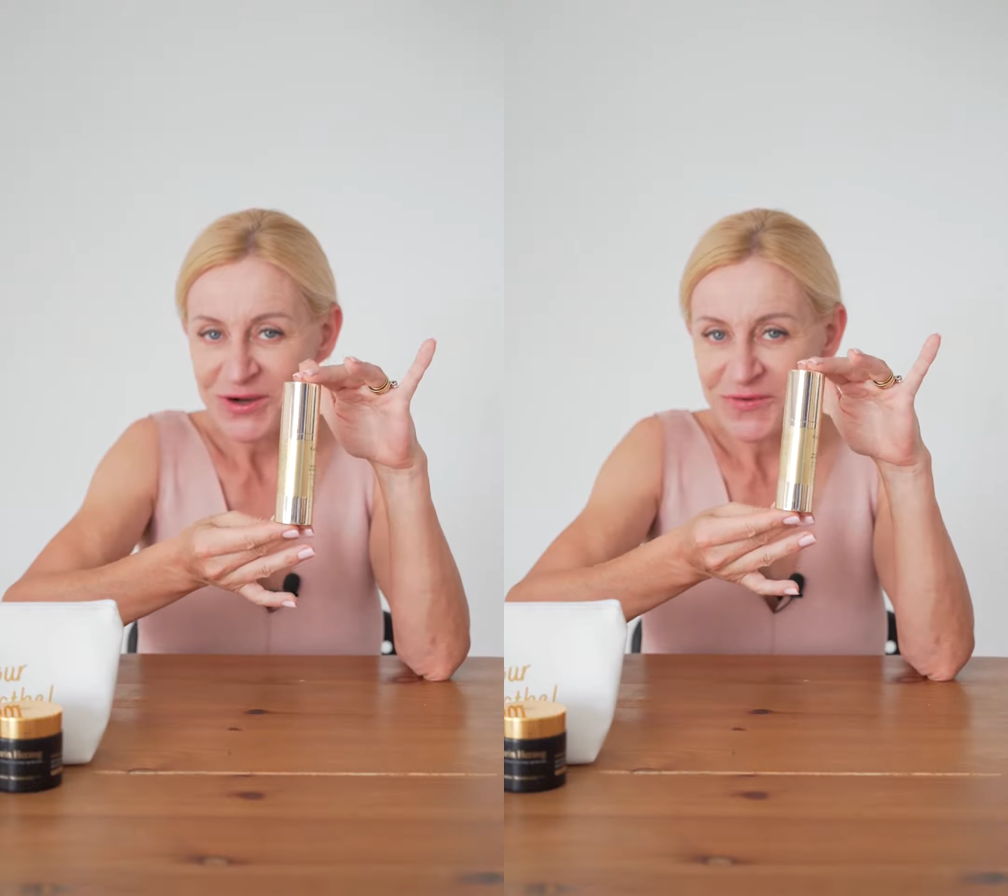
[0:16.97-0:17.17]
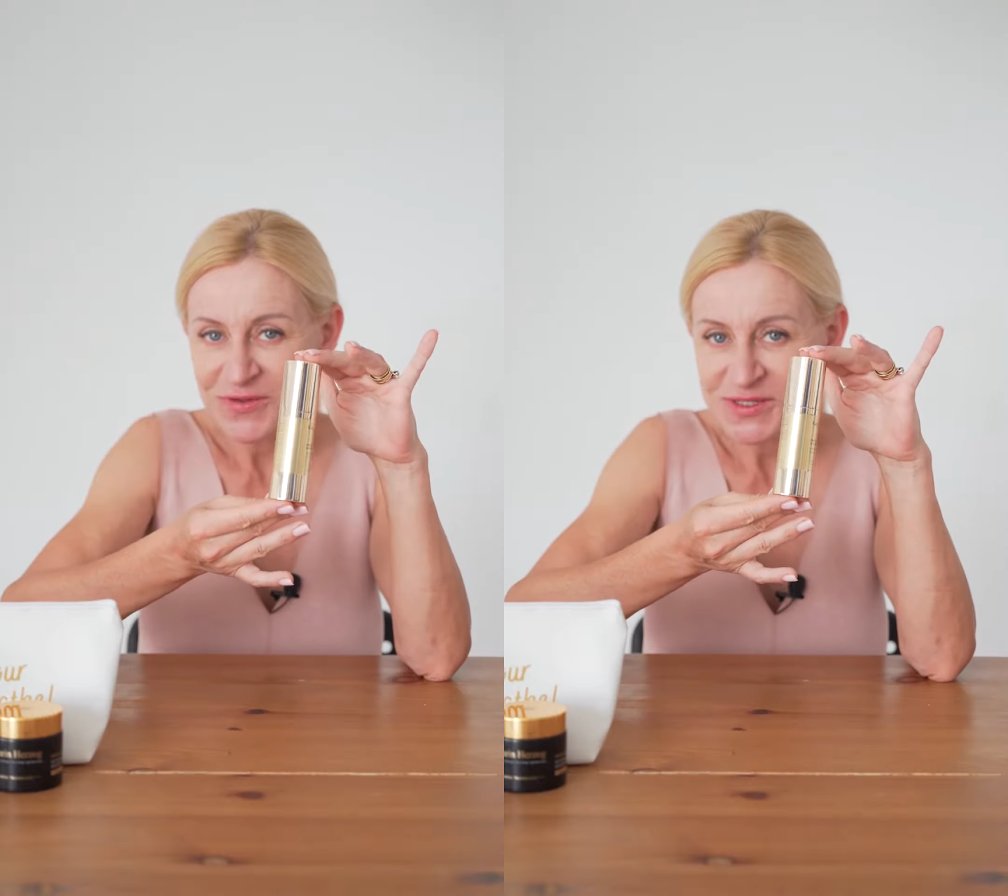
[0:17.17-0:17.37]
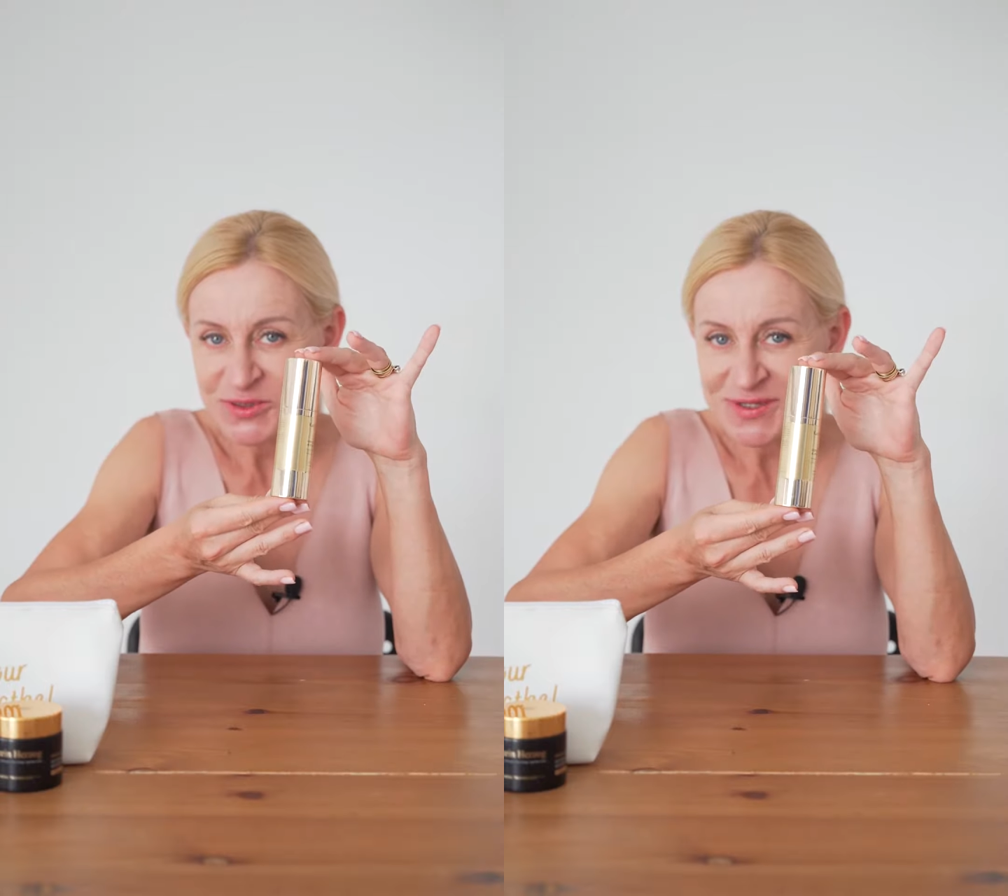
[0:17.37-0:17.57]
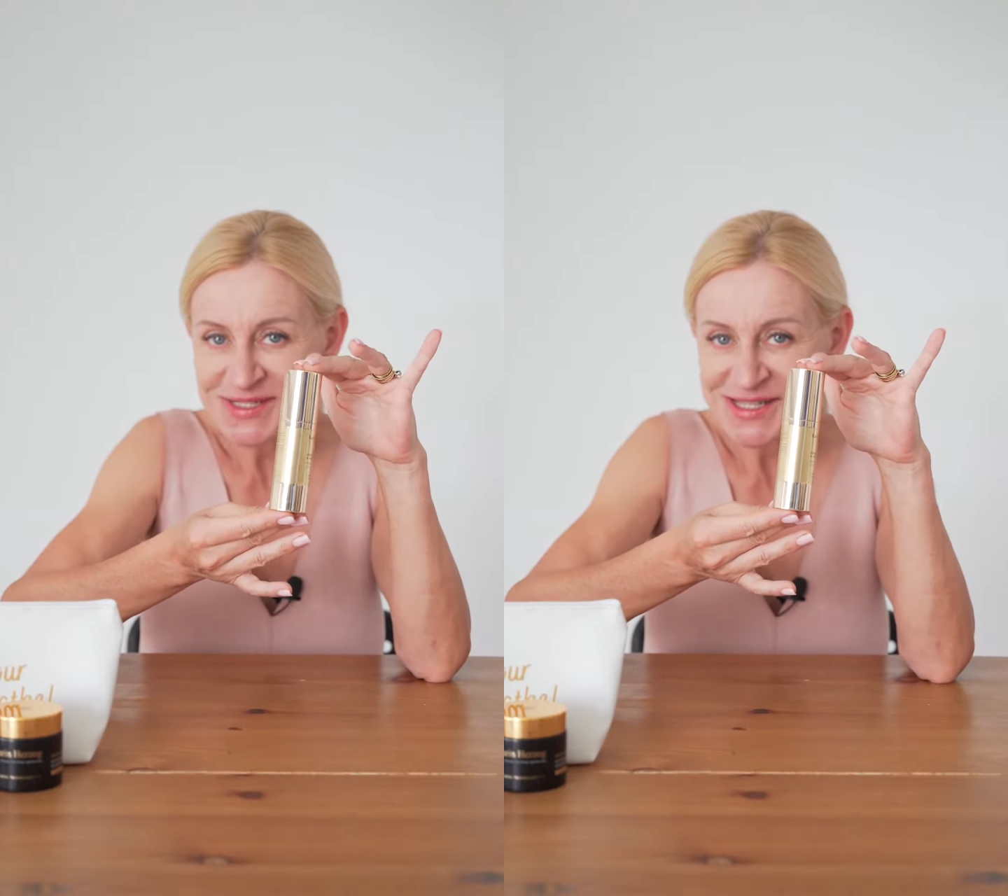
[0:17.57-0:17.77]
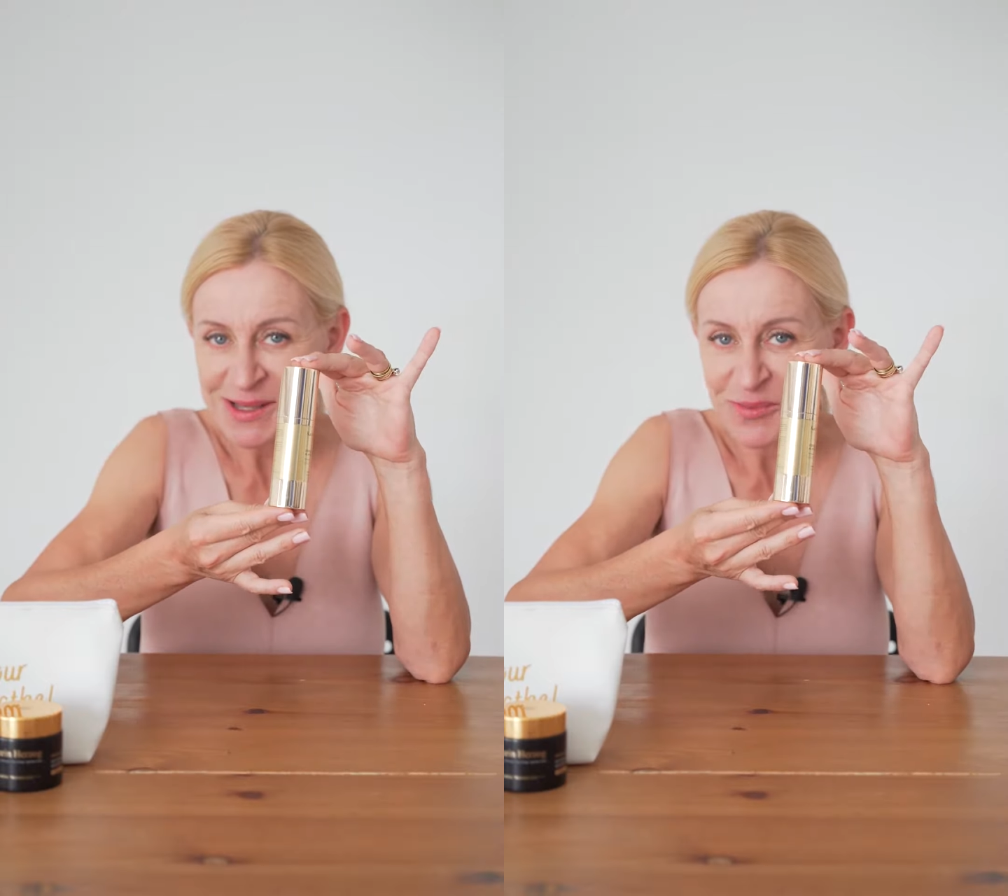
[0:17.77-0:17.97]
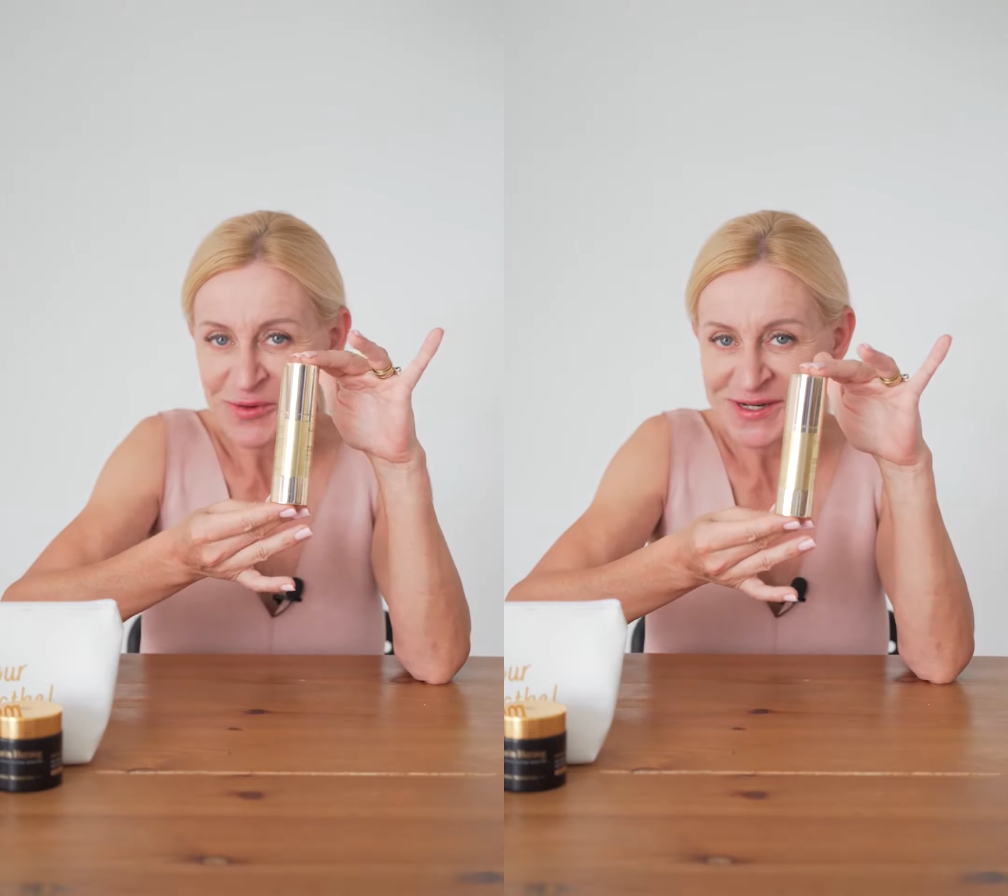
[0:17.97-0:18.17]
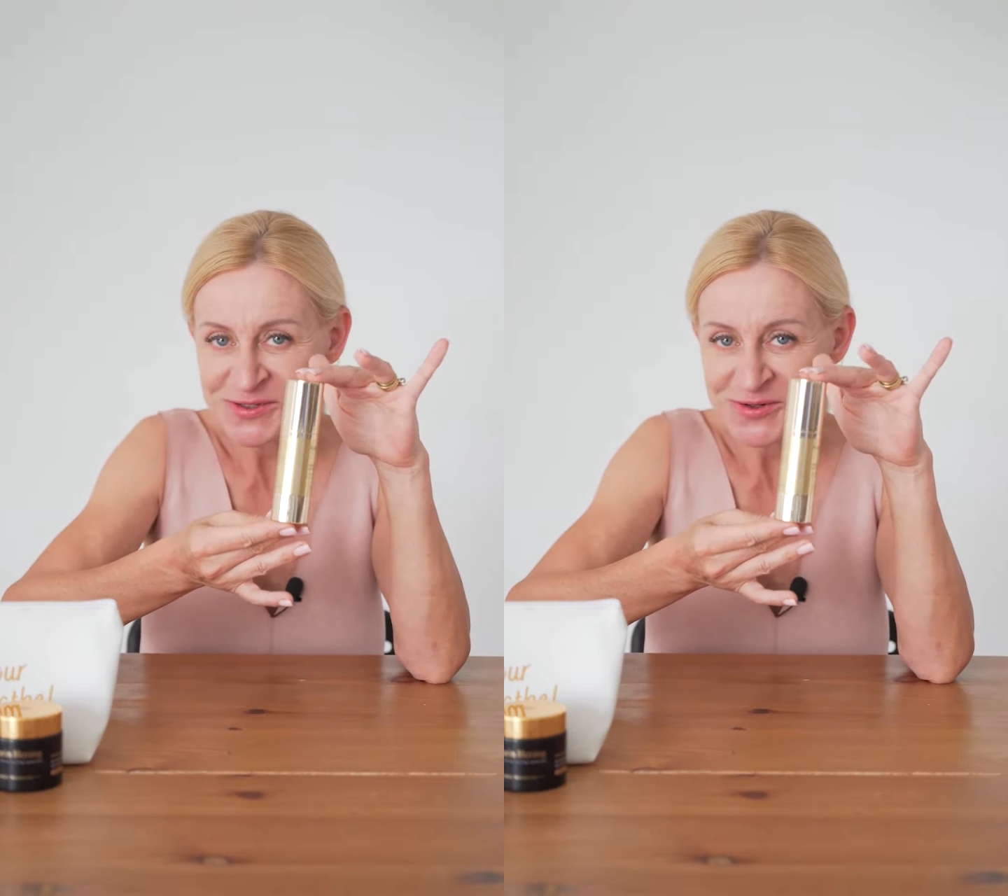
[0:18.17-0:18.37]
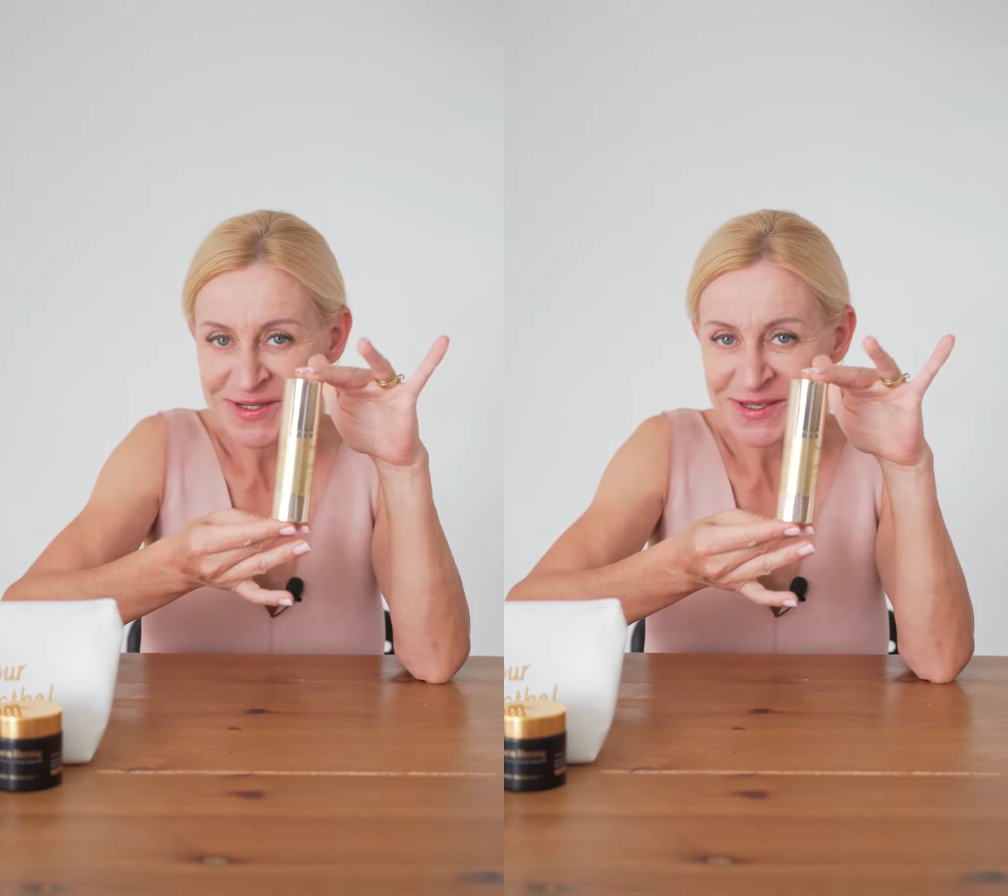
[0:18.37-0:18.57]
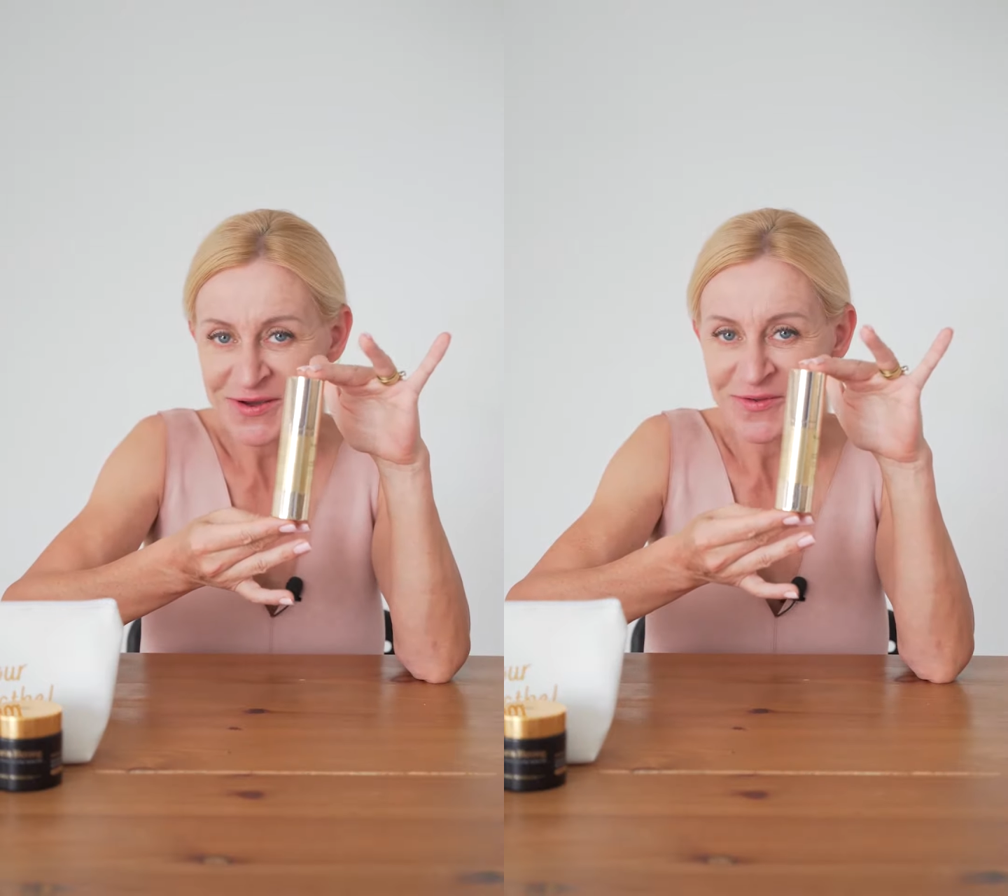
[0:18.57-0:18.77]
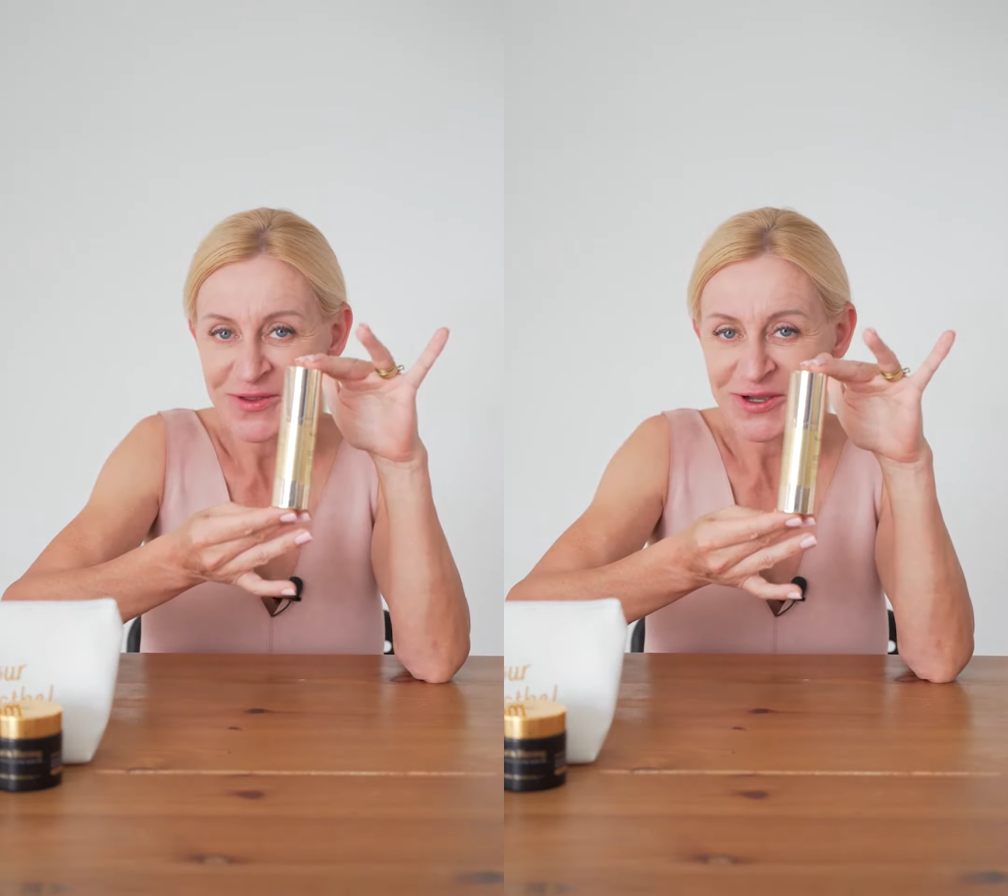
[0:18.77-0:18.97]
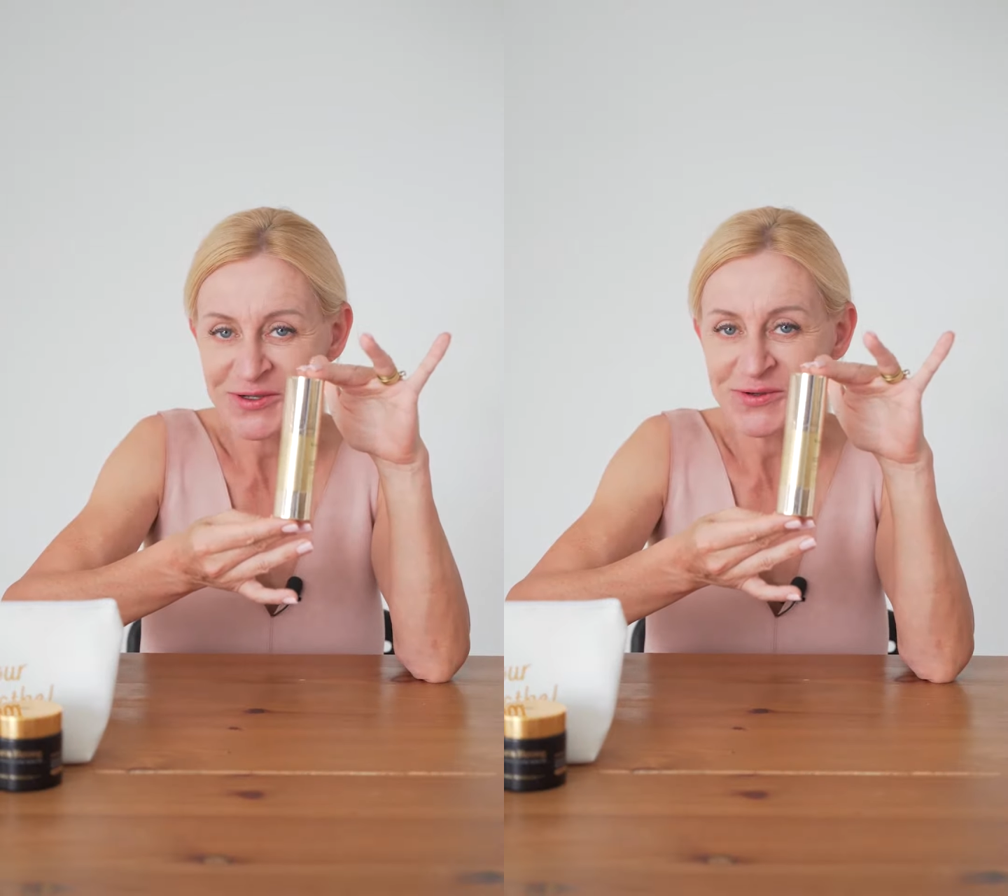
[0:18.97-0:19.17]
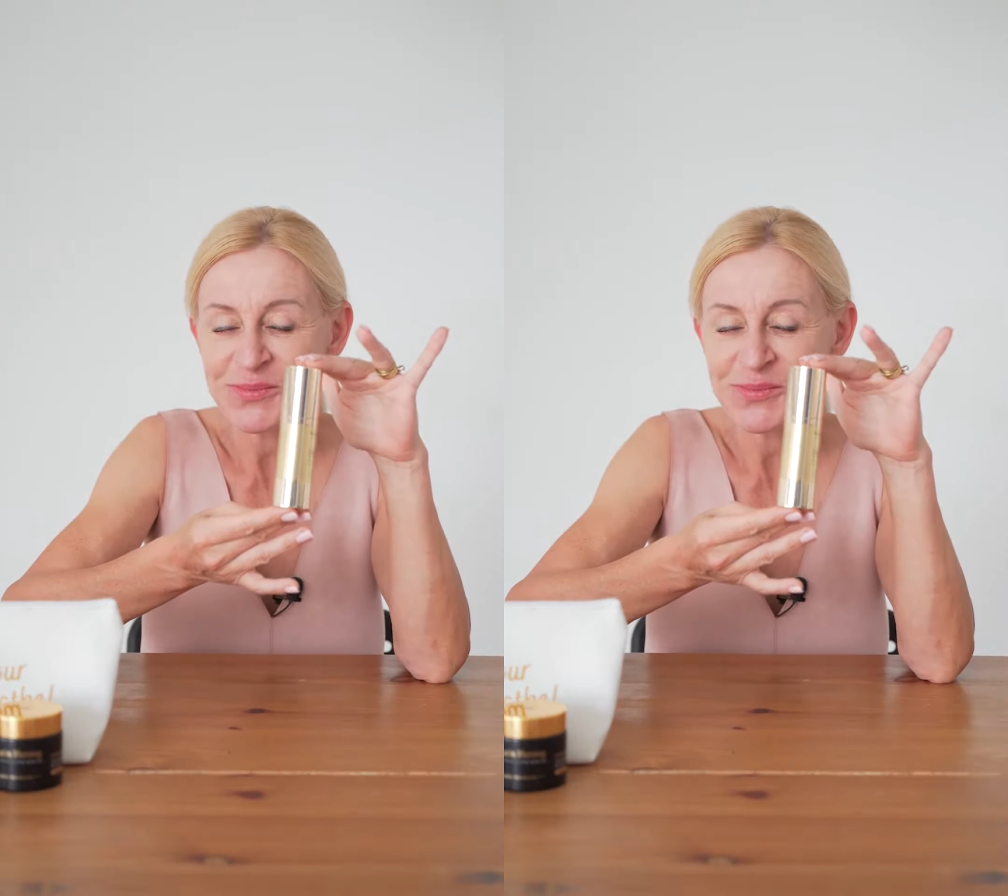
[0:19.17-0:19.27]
of the Swiss laboratory of the Dr.